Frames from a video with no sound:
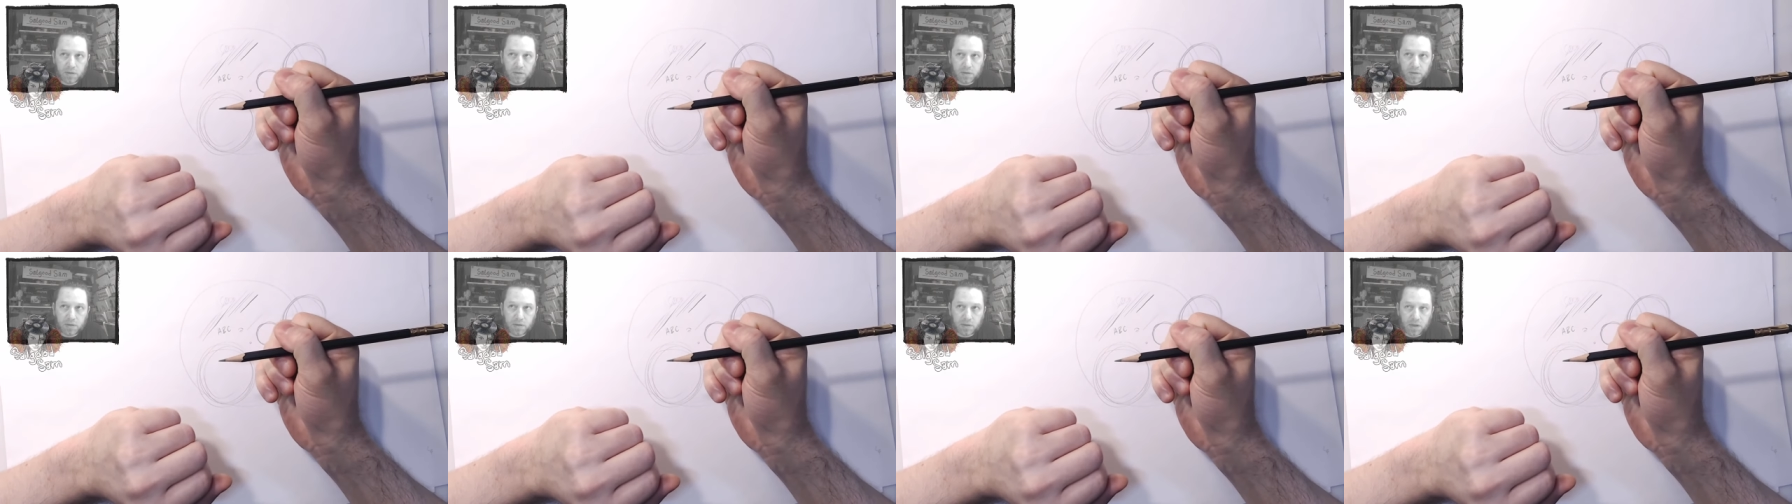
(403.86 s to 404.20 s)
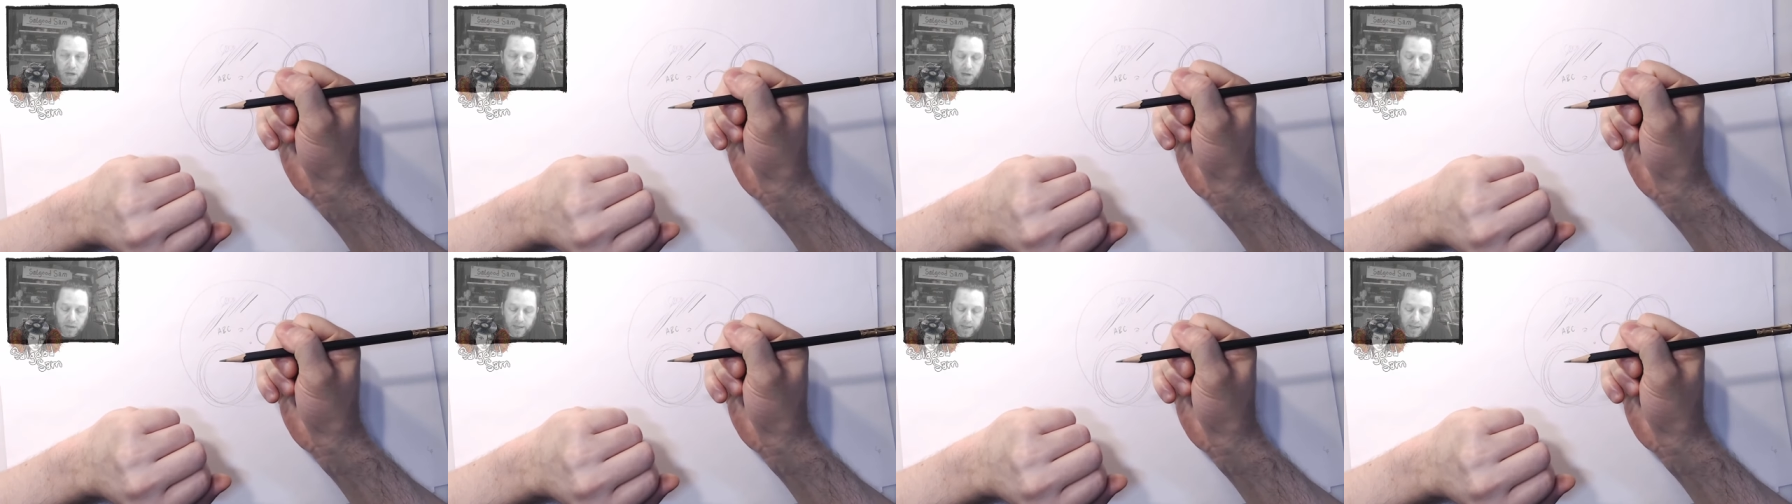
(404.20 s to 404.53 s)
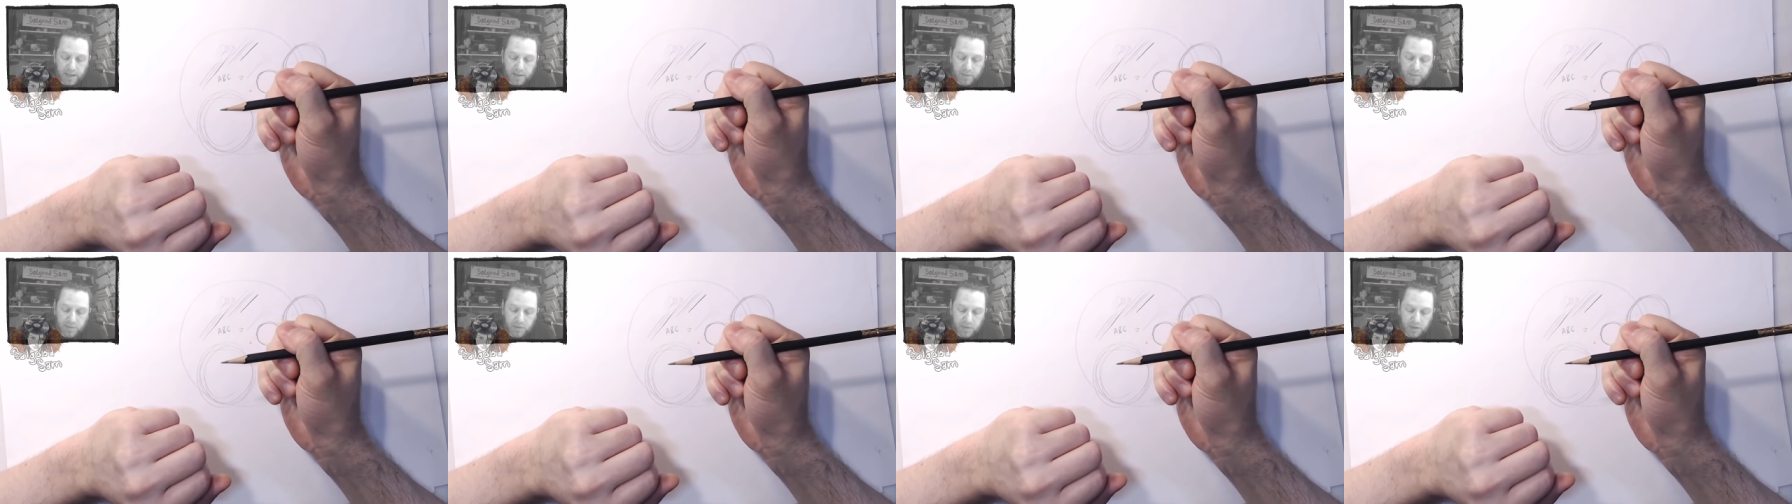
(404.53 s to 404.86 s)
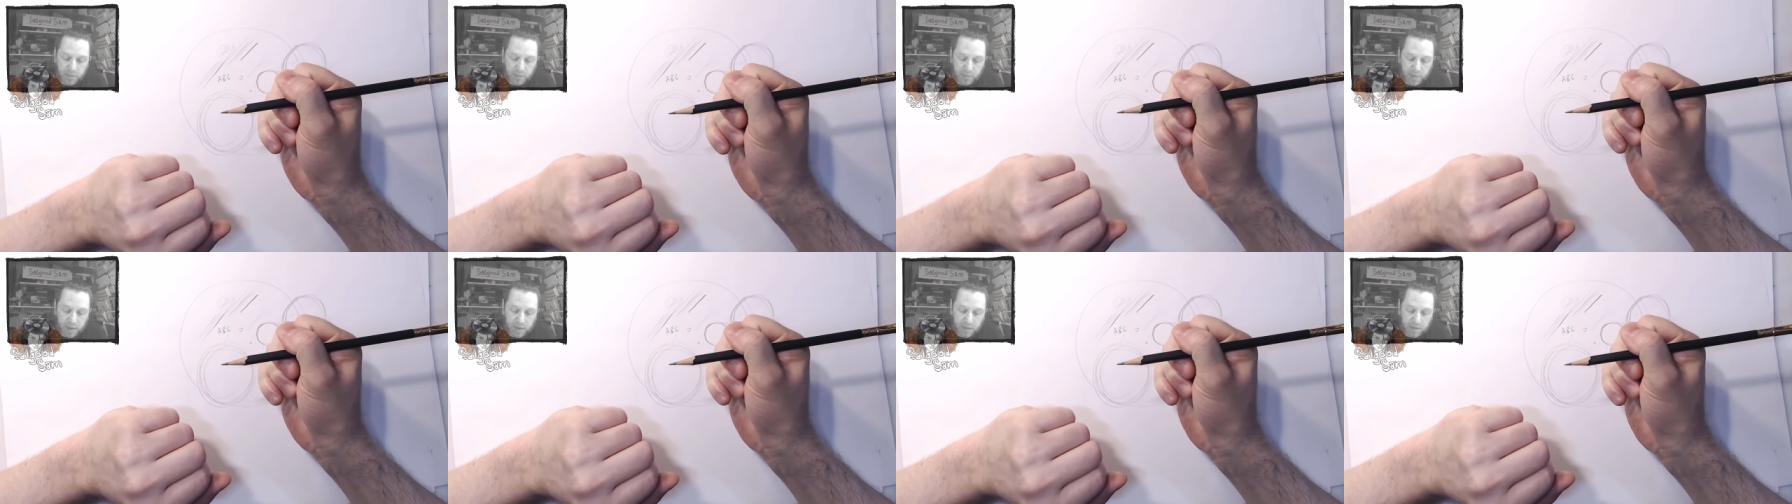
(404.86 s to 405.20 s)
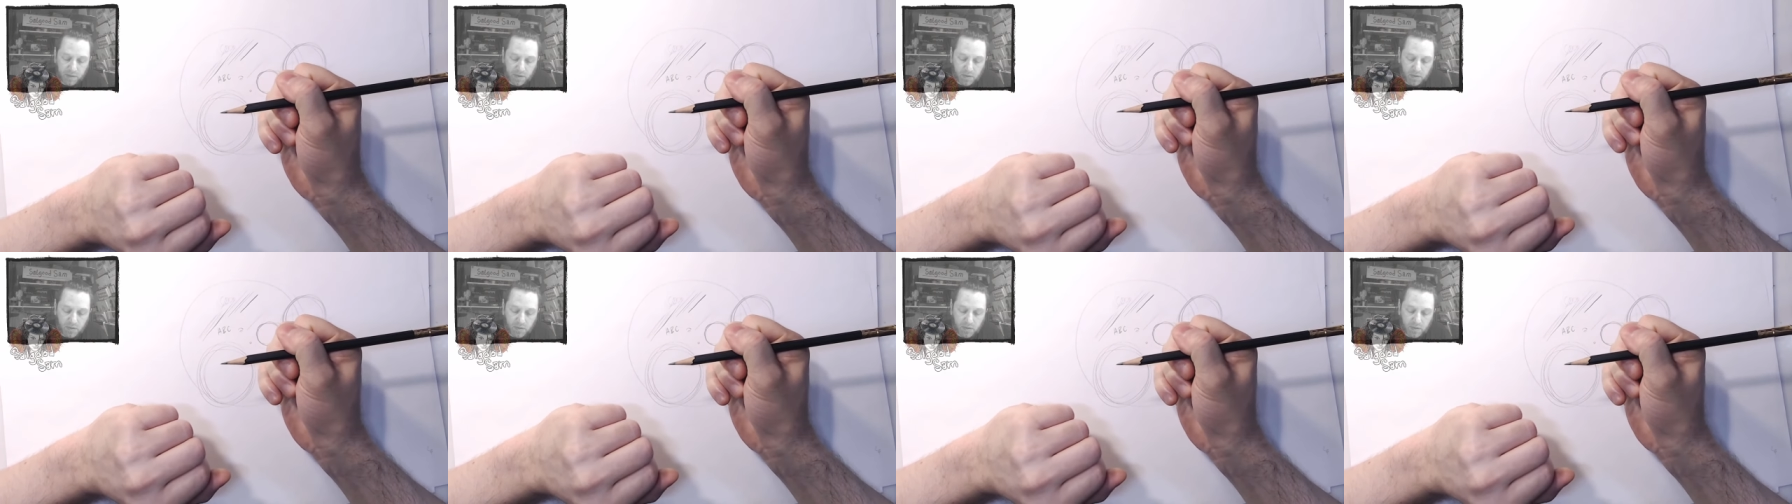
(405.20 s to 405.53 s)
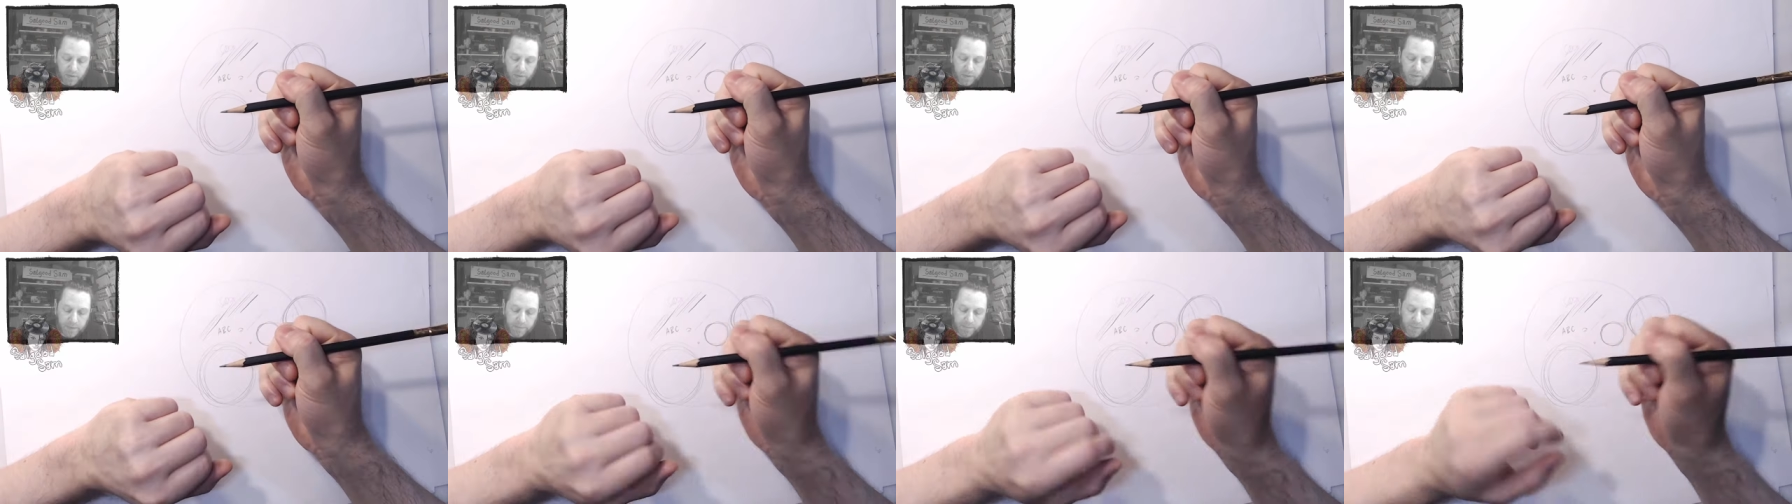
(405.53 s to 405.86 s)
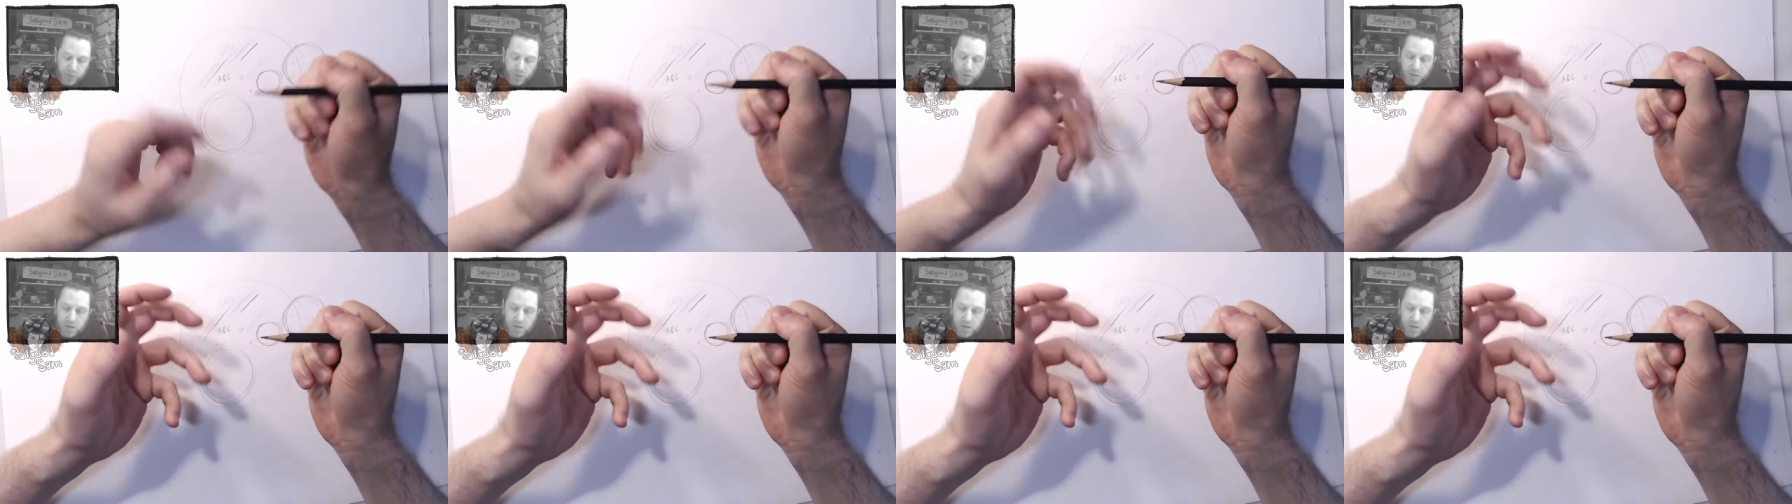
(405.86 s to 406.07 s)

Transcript: claw-like grip like this, you